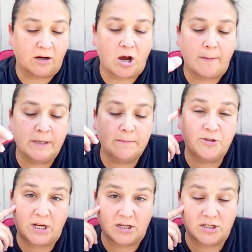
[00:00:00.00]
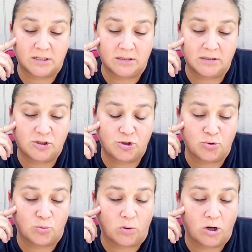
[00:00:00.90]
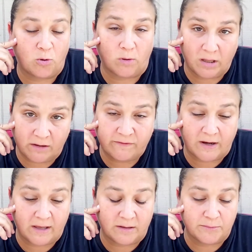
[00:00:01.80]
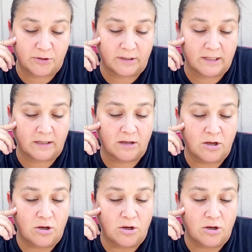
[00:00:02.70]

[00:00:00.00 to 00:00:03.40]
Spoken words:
A common objection to qualified immunity